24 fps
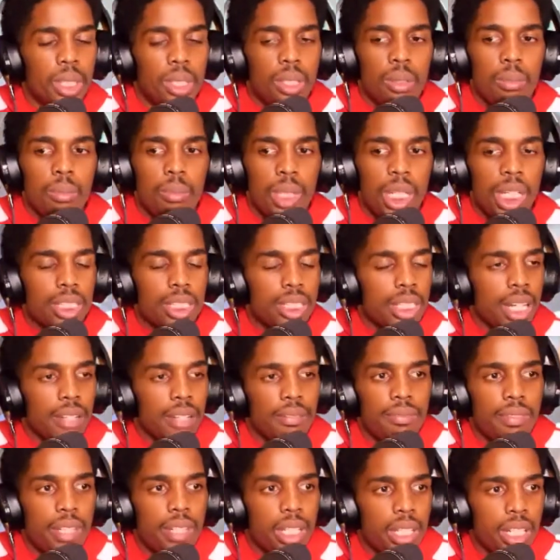because I
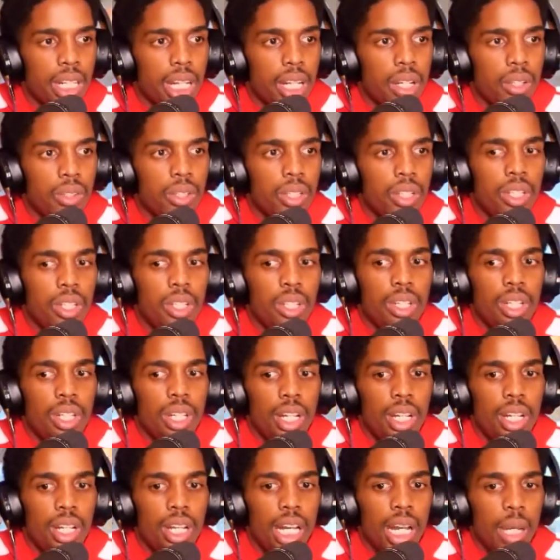figured out
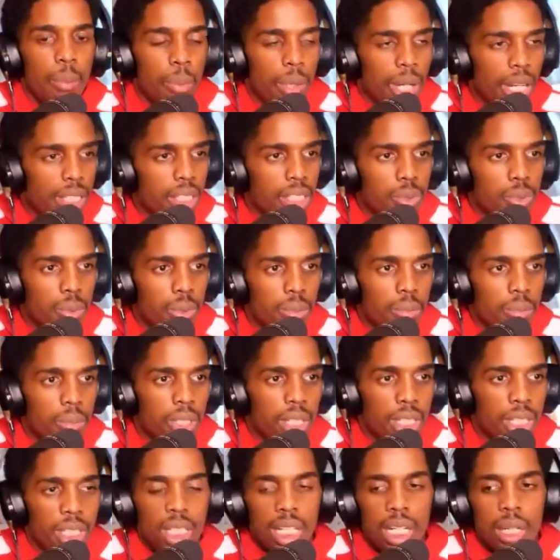I practiced with them
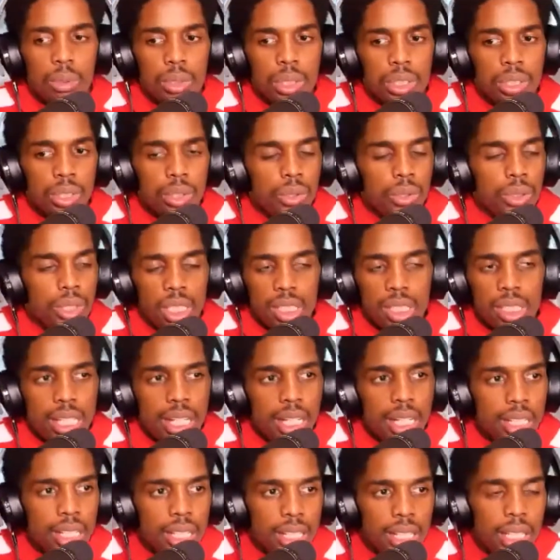and then I was told it's not
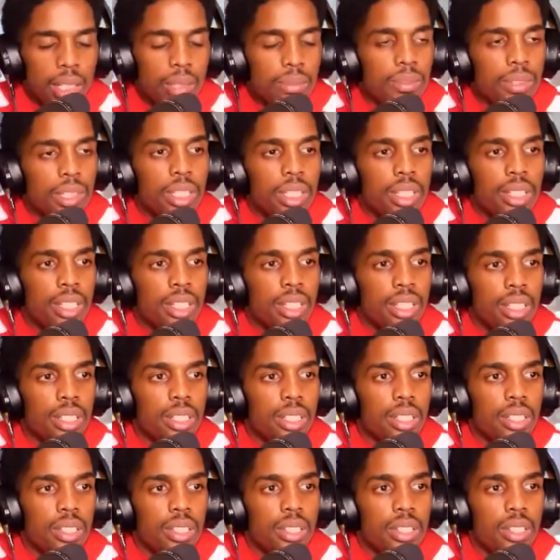going to count for anything.
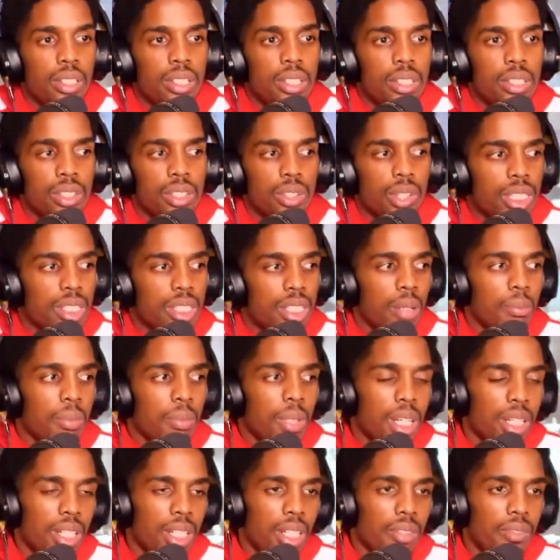So I said, I'm
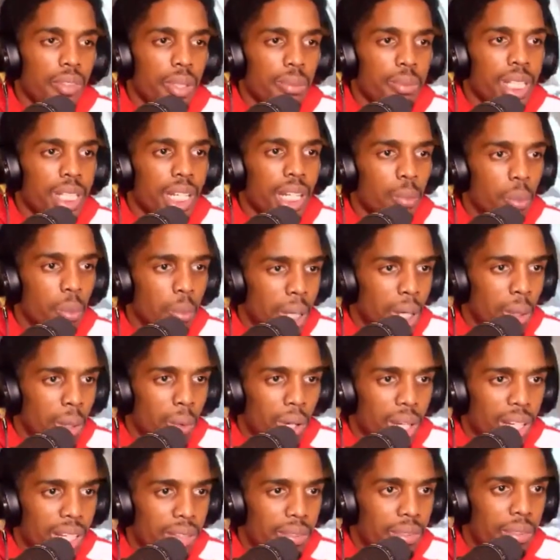not giving up time with my
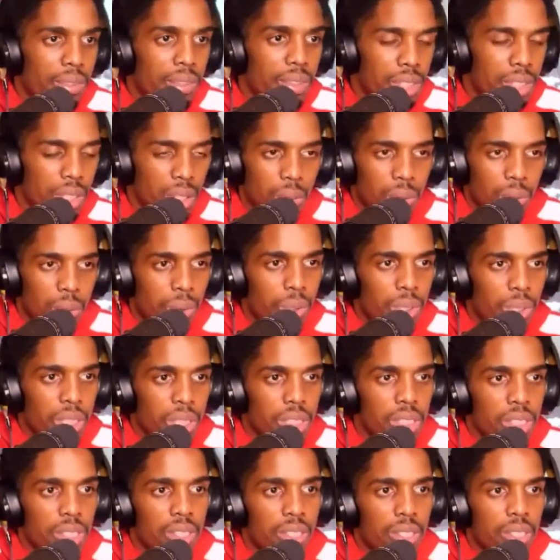wife to go do
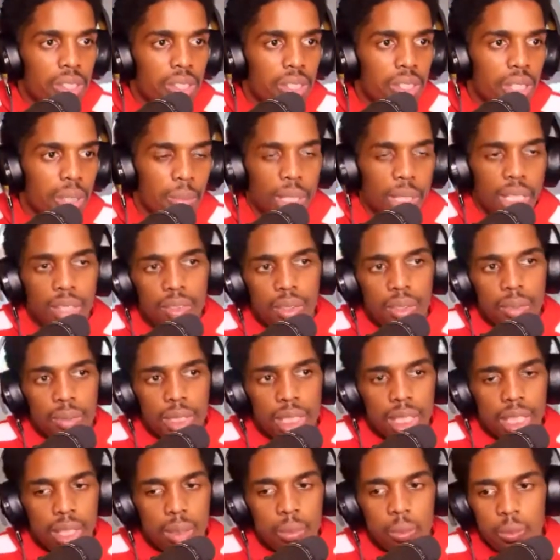this. I'm not giving up
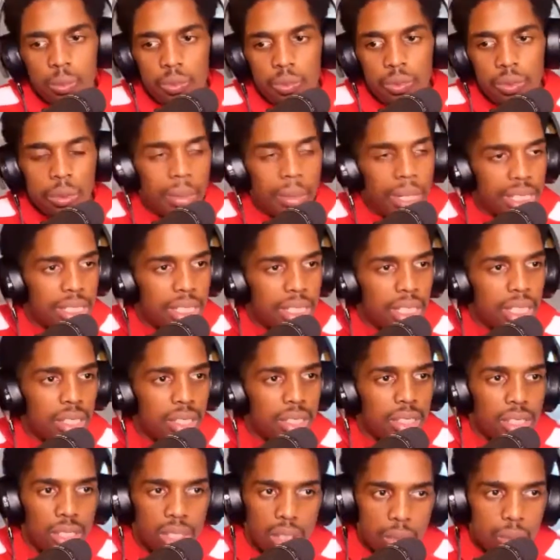time for my son
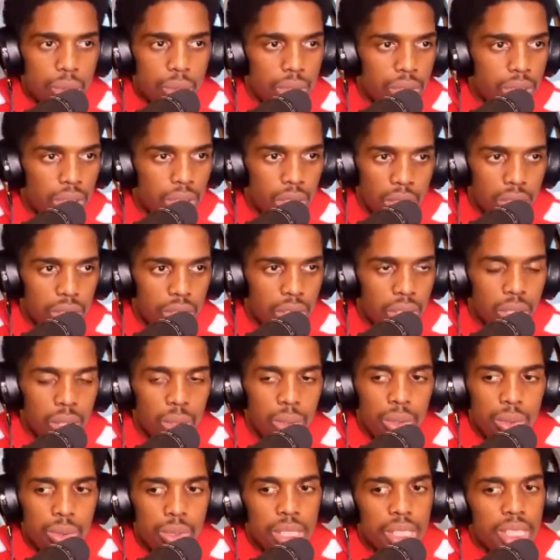to go to, to go
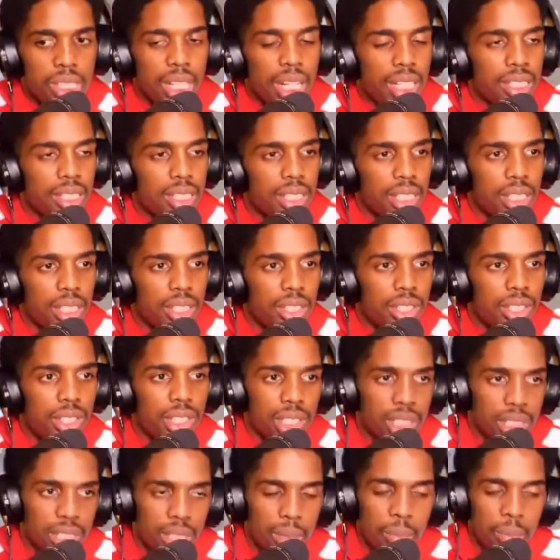do this nonsense
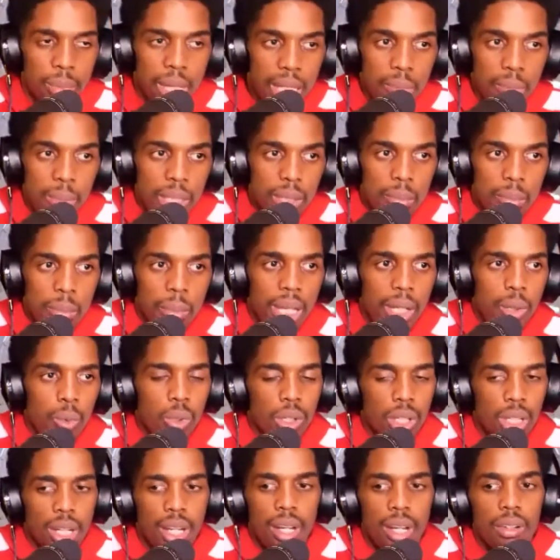just to maybe it might
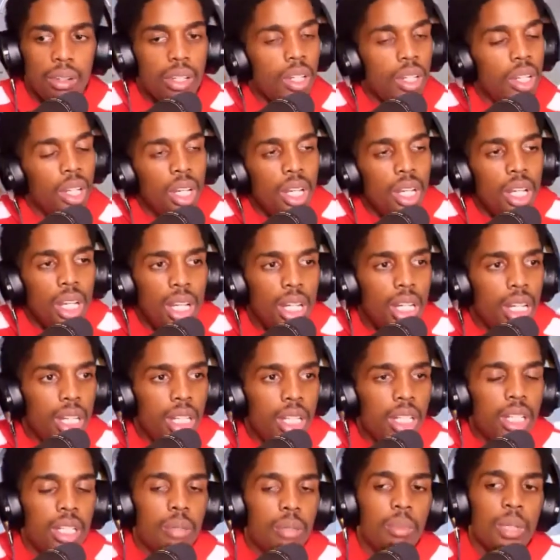work out. And it
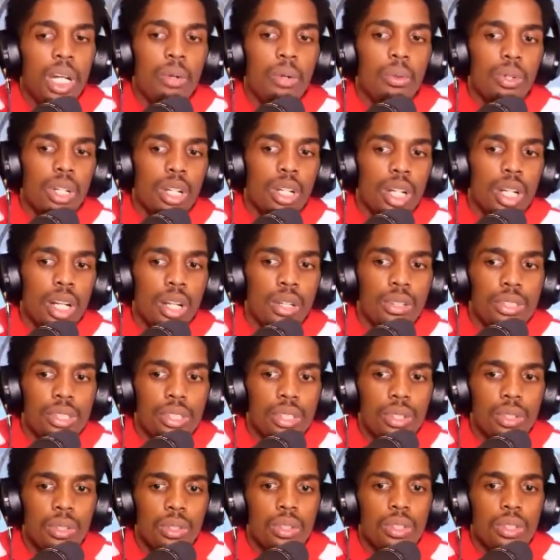ended up not working out. So